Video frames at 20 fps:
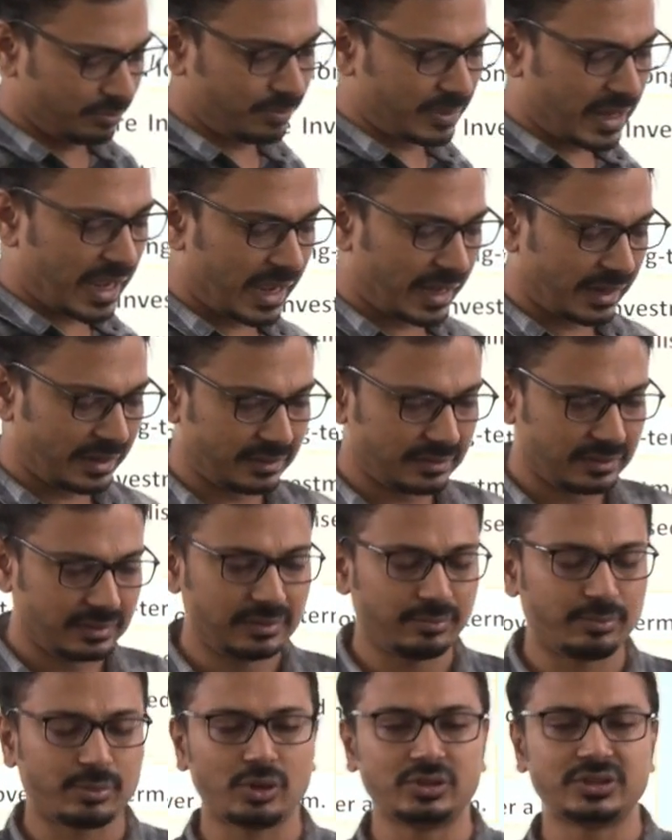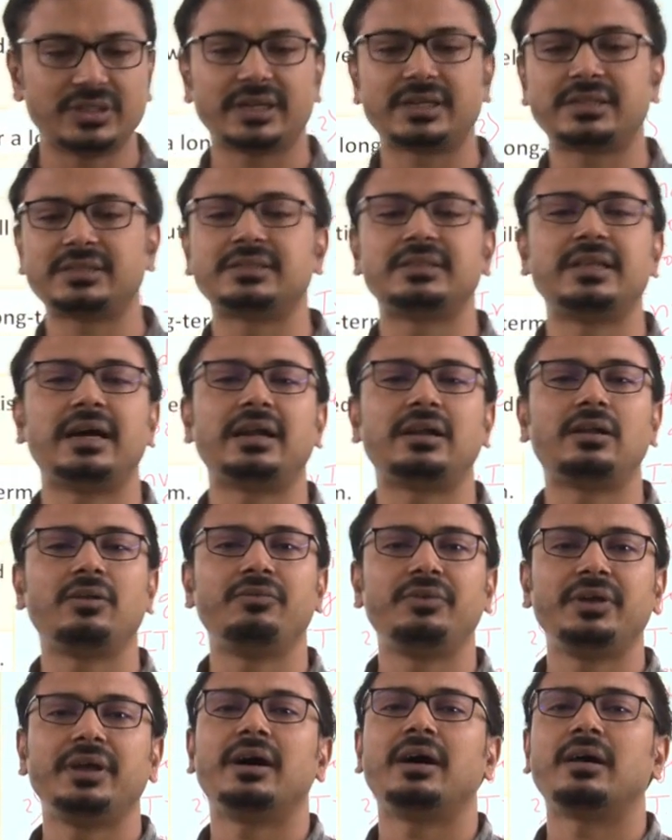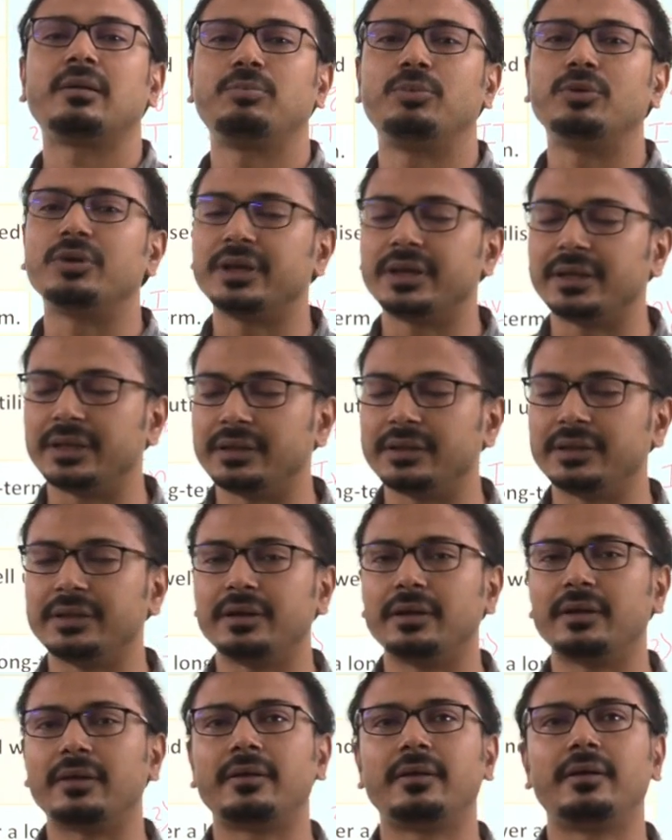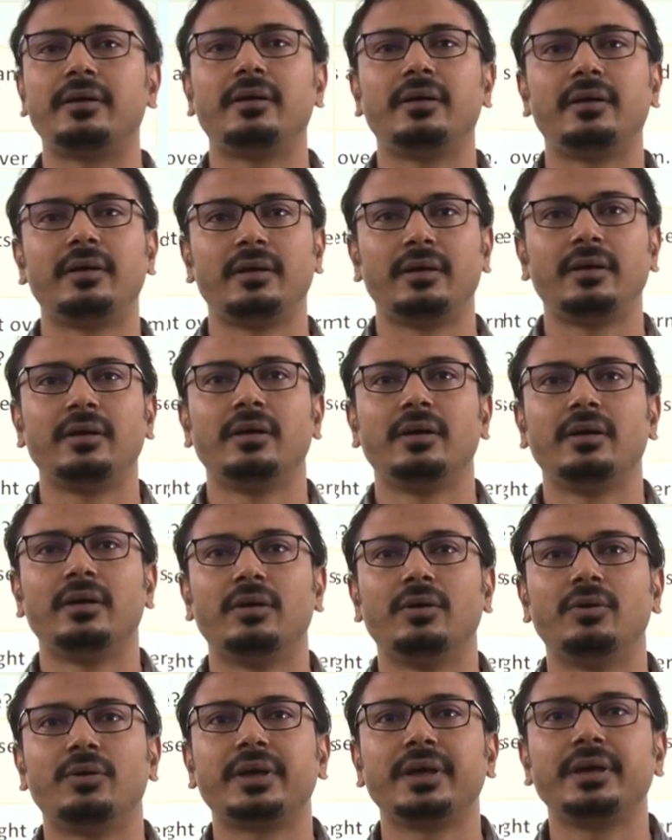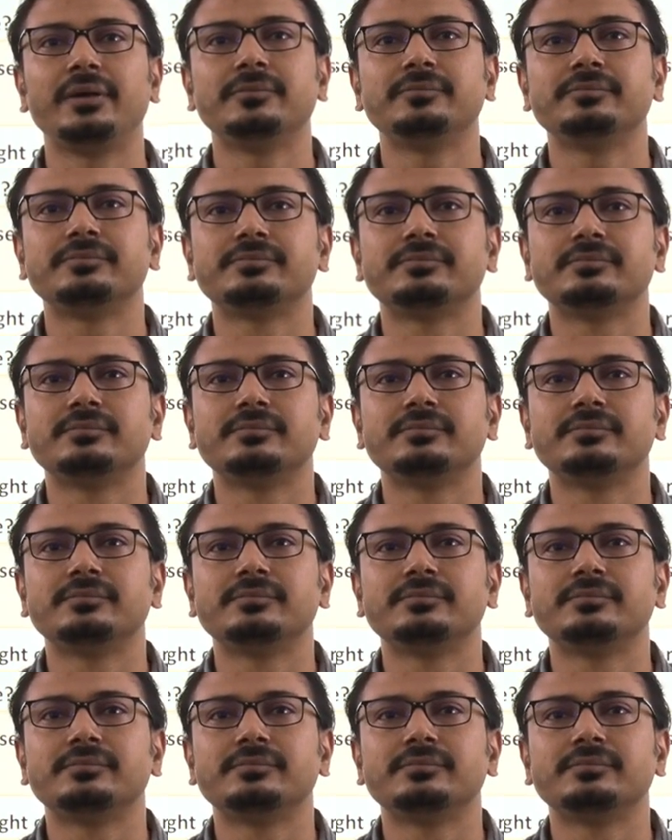plan projects that we are putting in here. Okay.